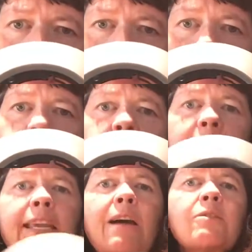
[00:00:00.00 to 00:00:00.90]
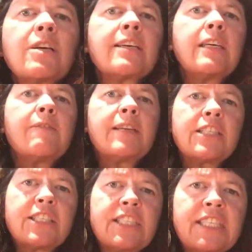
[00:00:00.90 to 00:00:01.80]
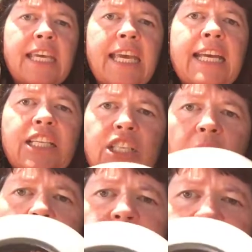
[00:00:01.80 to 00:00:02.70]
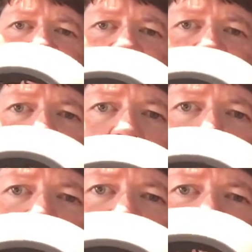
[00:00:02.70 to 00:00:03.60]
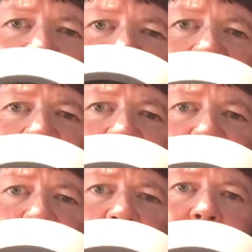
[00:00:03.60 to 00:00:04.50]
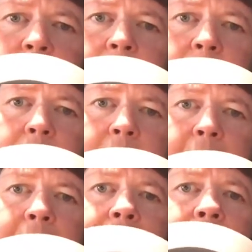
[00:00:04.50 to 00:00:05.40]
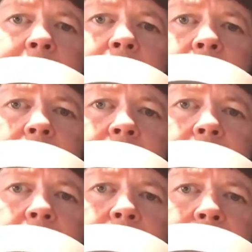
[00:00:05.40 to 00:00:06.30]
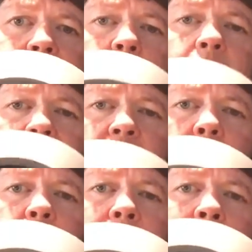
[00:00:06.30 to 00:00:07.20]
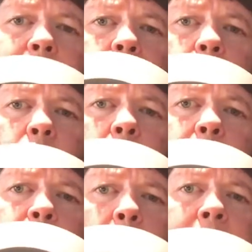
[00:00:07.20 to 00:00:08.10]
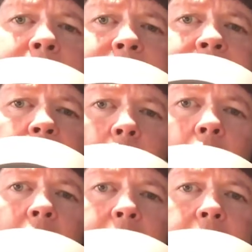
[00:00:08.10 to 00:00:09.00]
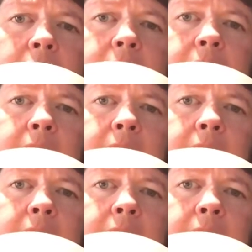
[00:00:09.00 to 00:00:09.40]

In the videos on QVC, it shows this already attached. They don't show you how to put it on.